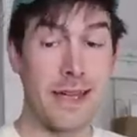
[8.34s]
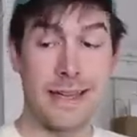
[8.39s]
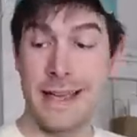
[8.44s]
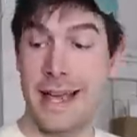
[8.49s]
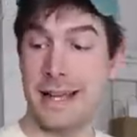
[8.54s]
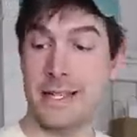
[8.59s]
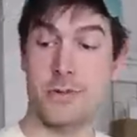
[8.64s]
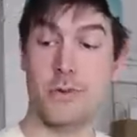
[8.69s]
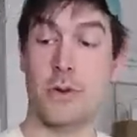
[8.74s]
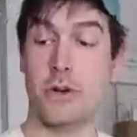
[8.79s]

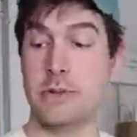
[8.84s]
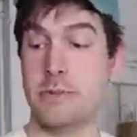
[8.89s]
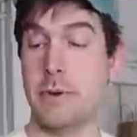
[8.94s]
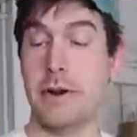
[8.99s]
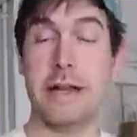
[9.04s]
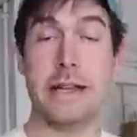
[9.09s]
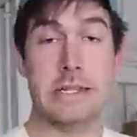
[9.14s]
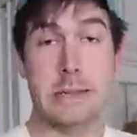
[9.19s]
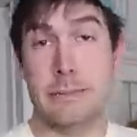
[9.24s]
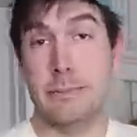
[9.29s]
Yes,
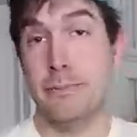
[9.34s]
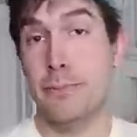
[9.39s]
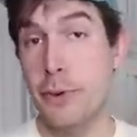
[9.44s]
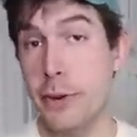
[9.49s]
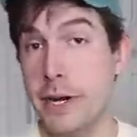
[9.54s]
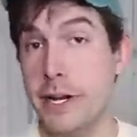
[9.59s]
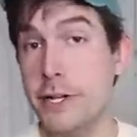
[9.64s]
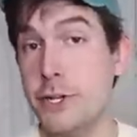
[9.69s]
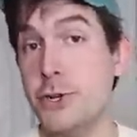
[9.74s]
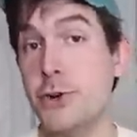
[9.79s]
rosemary is a
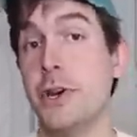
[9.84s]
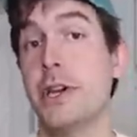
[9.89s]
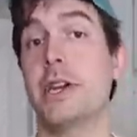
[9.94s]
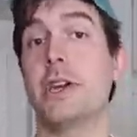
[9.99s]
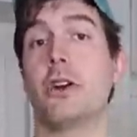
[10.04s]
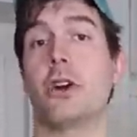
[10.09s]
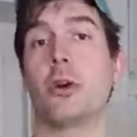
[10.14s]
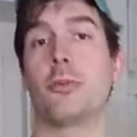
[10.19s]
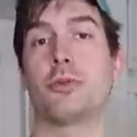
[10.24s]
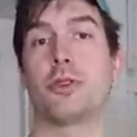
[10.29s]
pretty
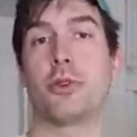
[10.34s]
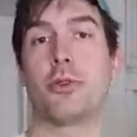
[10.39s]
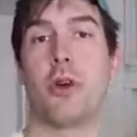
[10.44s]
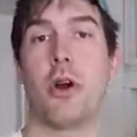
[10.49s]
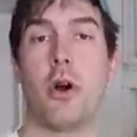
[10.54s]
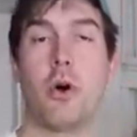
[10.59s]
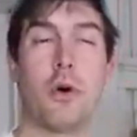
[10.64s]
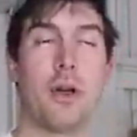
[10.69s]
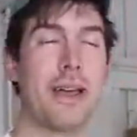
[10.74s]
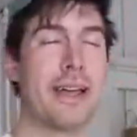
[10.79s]
tricky herb to
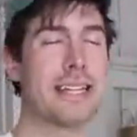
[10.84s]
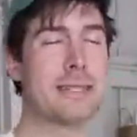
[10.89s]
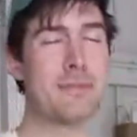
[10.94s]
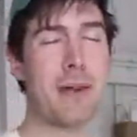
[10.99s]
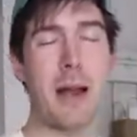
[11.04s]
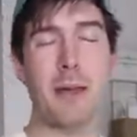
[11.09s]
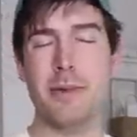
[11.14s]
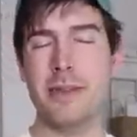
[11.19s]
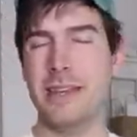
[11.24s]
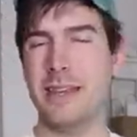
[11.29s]
grow. It's
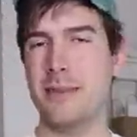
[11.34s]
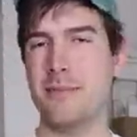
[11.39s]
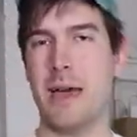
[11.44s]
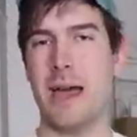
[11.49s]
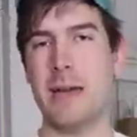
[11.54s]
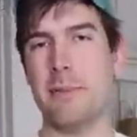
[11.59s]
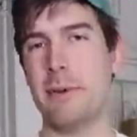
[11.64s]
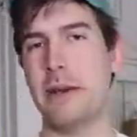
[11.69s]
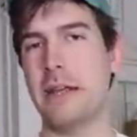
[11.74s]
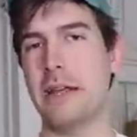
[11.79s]
probably, in
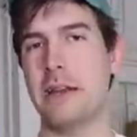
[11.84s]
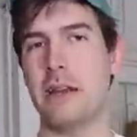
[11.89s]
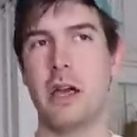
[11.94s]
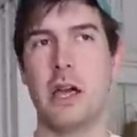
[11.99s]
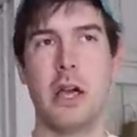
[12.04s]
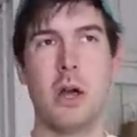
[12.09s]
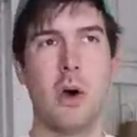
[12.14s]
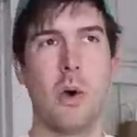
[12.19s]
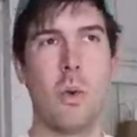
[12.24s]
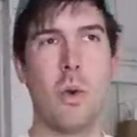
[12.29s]
my opinion,
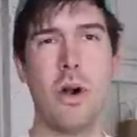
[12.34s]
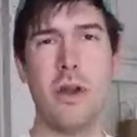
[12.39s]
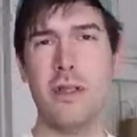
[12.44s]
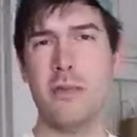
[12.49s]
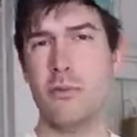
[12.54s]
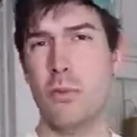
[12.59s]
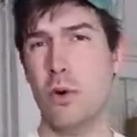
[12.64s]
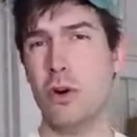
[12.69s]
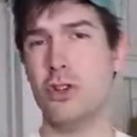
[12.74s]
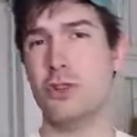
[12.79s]
one of
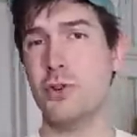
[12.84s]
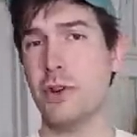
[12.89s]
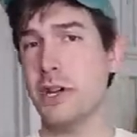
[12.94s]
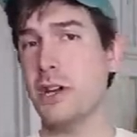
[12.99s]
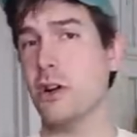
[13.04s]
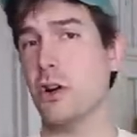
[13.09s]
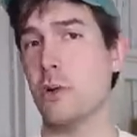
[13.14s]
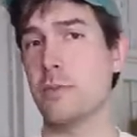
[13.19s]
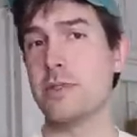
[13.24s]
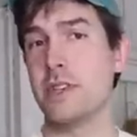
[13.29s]
the more
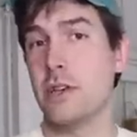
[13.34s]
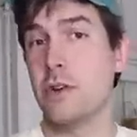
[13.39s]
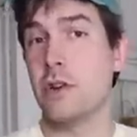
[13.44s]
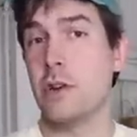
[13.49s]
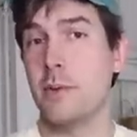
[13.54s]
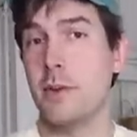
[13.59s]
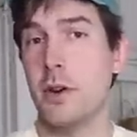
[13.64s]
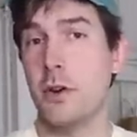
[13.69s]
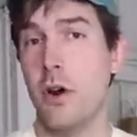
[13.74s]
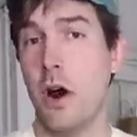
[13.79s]
tricky herbs that you
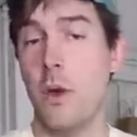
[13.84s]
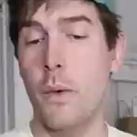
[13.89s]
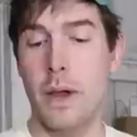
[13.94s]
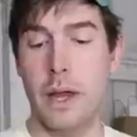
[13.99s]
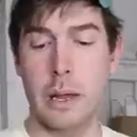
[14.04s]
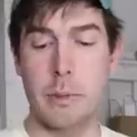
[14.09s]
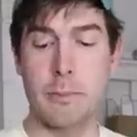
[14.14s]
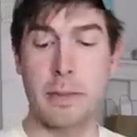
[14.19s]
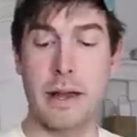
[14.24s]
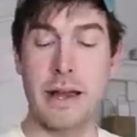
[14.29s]
could be
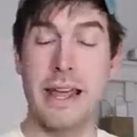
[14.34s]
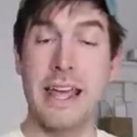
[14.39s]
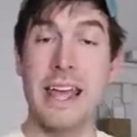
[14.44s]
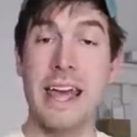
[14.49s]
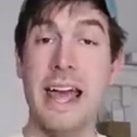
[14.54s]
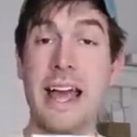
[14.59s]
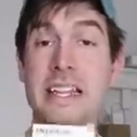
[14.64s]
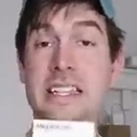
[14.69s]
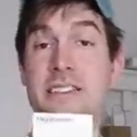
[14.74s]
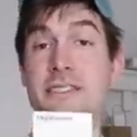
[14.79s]
growing, but
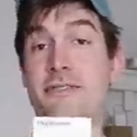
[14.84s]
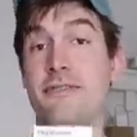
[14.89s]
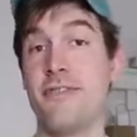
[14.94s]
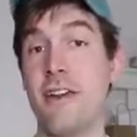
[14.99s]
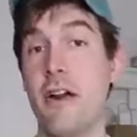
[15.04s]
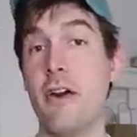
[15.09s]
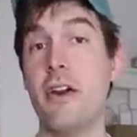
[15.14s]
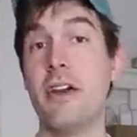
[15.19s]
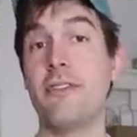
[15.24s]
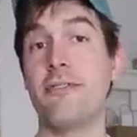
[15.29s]
it's a
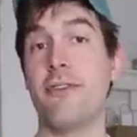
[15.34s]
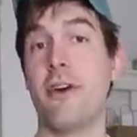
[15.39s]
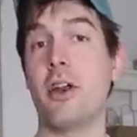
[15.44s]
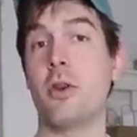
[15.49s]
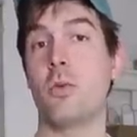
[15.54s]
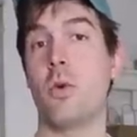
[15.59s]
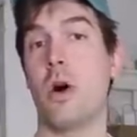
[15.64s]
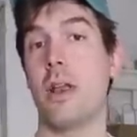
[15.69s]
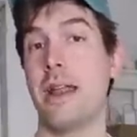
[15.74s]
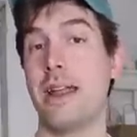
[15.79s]
very
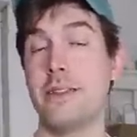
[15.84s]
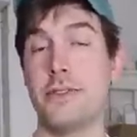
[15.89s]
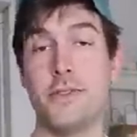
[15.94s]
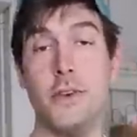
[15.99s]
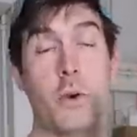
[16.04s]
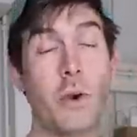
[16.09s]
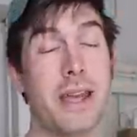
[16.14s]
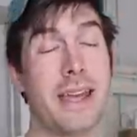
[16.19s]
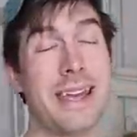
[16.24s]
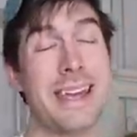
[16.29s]
fun one. And
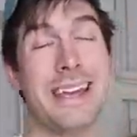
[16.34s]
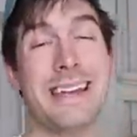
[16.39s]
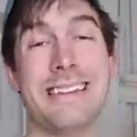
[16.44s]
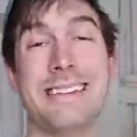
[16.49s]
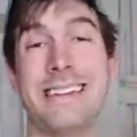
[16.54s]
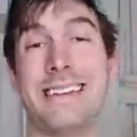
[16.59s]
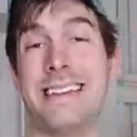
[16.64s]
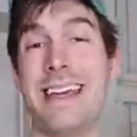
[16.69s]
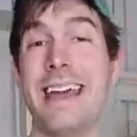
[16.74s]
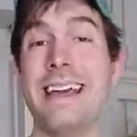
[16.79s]
so in
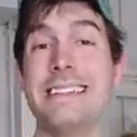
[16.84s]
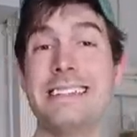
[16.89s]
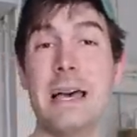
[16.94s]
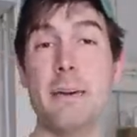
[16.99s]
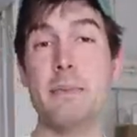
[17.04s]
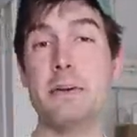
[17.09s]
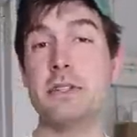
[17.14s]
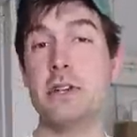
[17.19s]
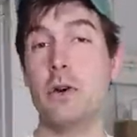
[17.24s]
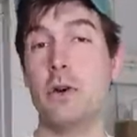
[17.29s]
today's
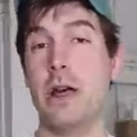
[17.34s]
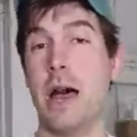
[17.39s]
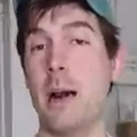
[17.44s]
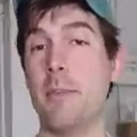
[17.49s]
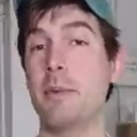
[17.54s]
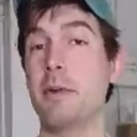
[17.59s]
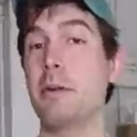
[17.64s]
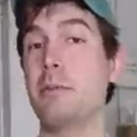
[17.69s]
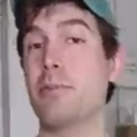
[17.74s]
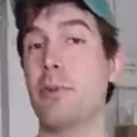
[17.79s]
episode, I'm
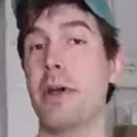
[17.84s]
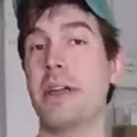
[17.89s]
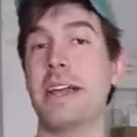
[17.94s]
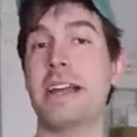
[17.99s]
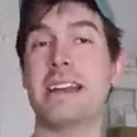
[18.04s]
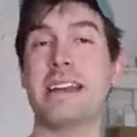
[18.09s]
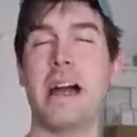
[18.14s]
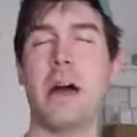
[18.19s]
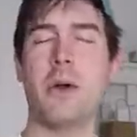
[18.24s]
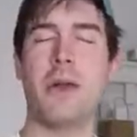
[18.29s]
gonna be
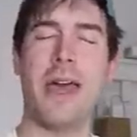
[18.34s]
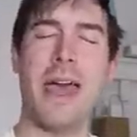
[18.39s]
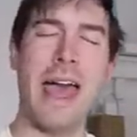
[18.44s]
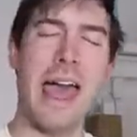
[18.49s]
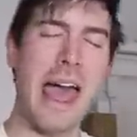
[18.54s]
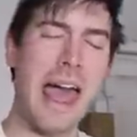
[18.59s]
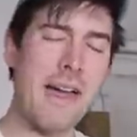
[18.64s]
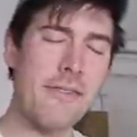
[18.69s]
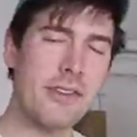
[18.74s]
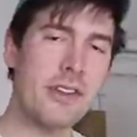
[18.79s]
breaking down
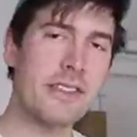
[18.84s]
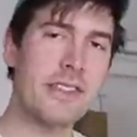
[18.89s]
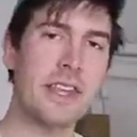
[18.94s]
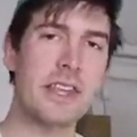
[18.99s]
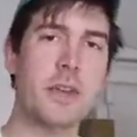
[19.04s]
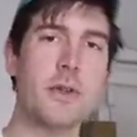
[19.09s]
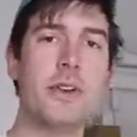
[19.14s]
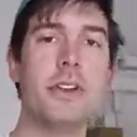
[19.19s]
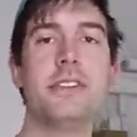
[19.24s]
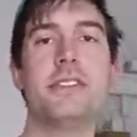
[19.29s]

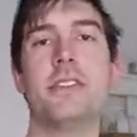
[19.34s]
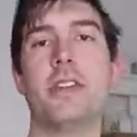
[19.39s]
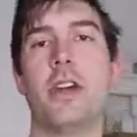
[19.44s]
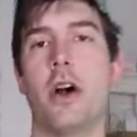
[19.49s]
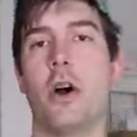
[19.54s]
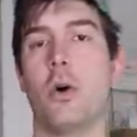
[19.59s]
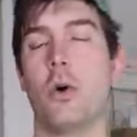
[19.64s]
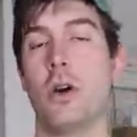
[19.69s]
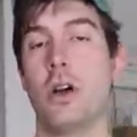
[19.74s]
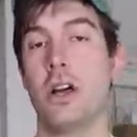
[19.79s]
everything you need to
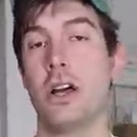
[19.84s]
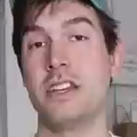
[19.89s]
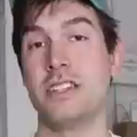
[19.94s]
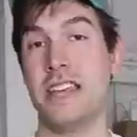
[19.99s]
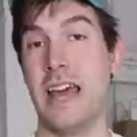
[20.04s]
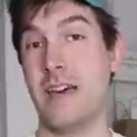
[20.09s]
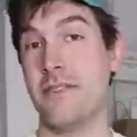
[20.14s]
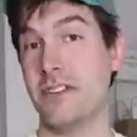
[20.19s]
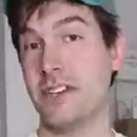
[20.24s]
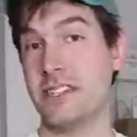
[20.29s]
know
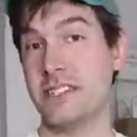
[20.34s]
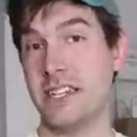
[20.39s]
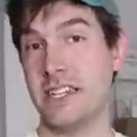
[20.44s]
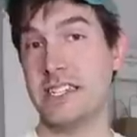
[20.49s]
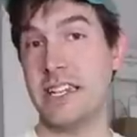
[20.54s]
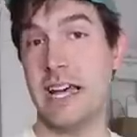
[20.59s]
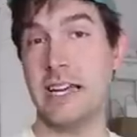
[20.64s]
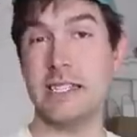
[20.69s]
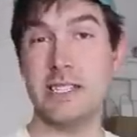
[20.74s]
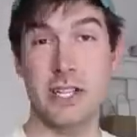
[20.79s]
to having
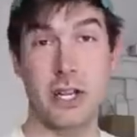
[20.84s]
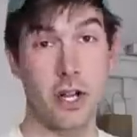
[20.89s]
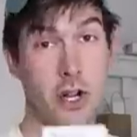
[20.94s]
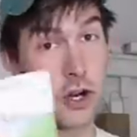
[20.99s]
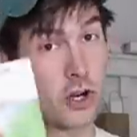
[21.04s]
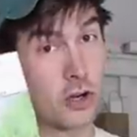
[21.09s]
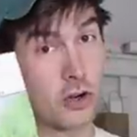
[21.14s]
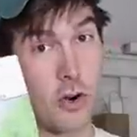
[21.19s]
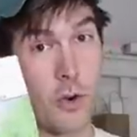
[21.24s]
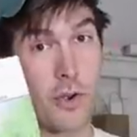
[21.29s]
success
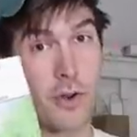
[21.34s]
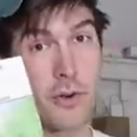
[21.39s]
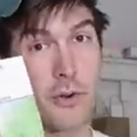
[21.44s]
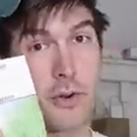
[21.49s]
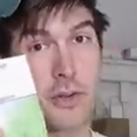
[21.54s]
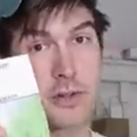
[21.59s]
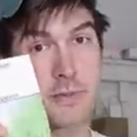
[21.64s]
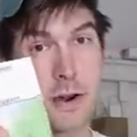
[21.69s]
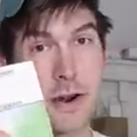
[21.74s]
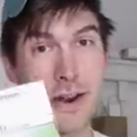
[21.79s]
growing
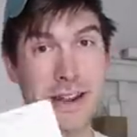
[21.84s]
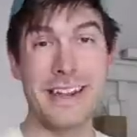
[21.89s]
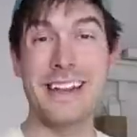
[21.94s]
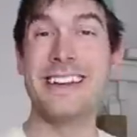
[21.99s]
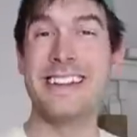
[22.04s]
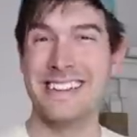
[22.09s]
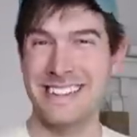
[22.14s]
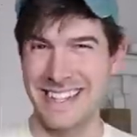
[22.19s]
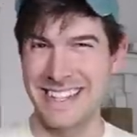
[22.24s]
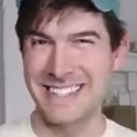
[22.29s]
rosemary.
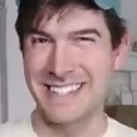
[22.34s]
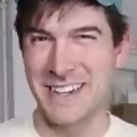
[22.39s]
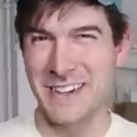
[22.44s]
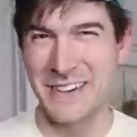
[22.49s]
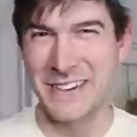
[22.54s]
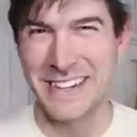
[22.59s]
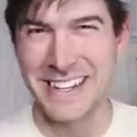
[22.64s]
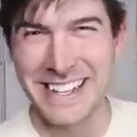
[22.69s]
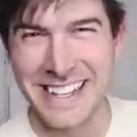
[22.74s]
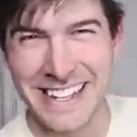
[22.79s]
Let's go.